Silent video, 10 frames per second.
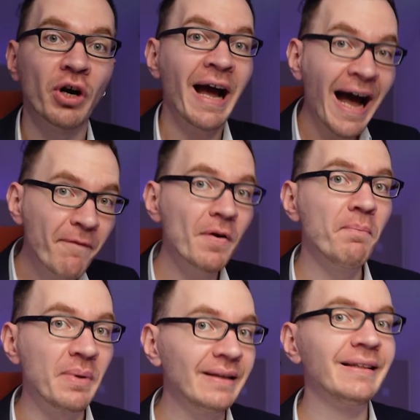
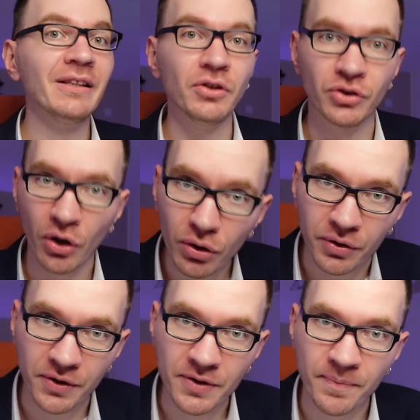$500 million.
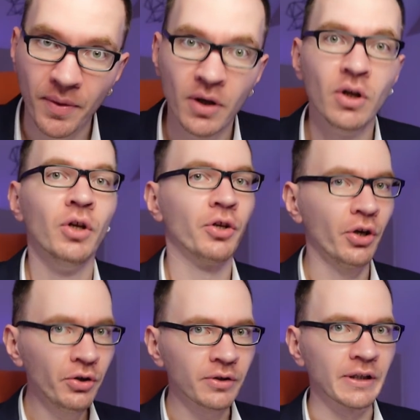
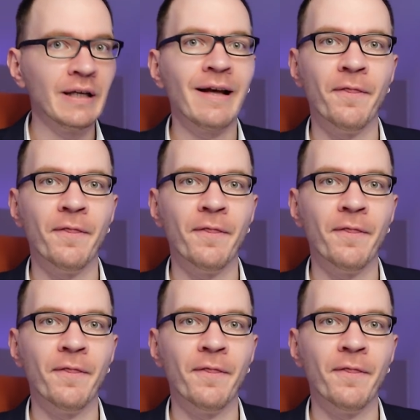Currently,